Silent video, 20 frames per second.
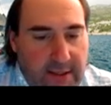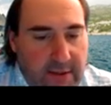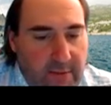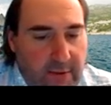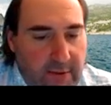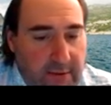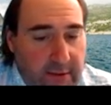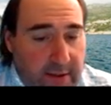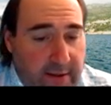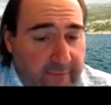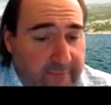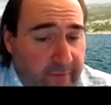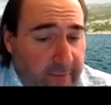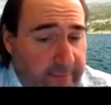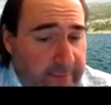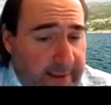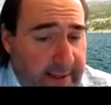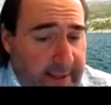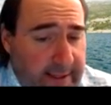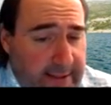we're looking for
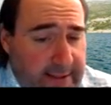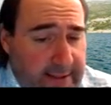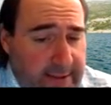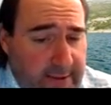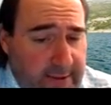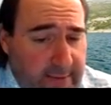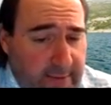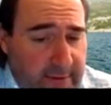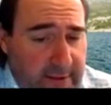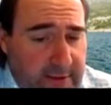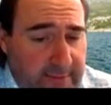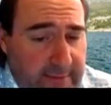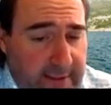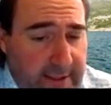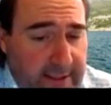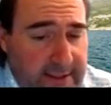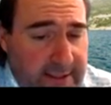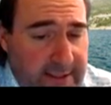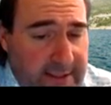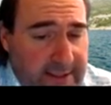P2, which
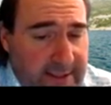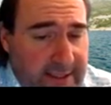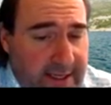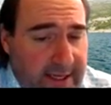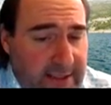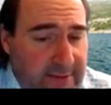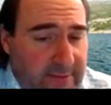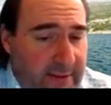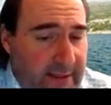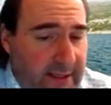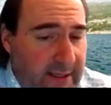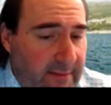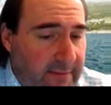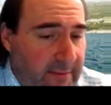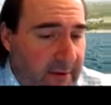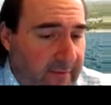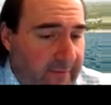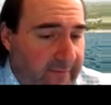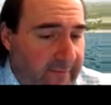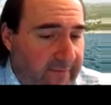means in this case, we need to
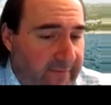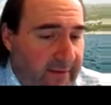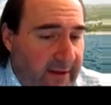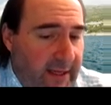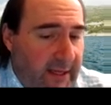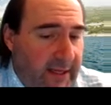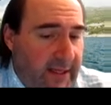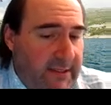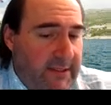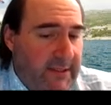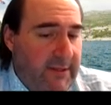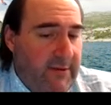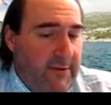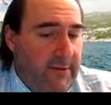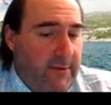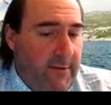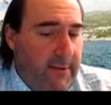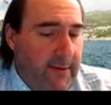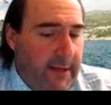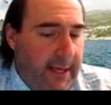move
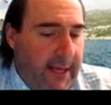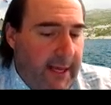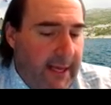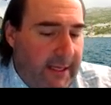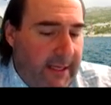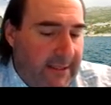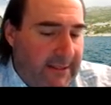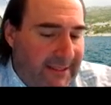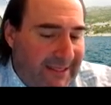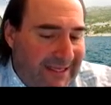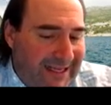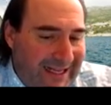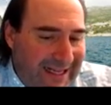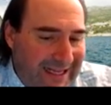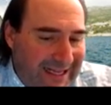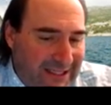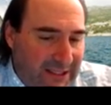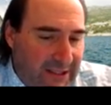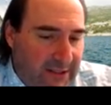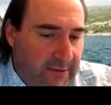V2 and
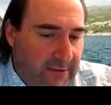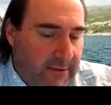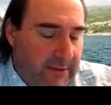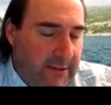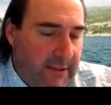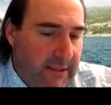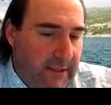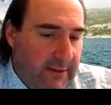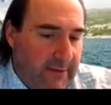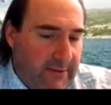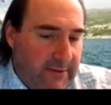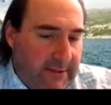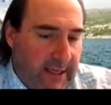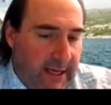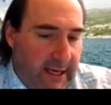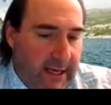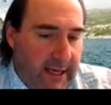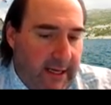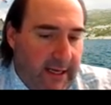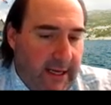T2 to the other
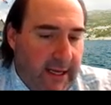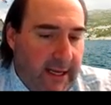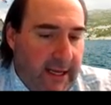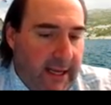side.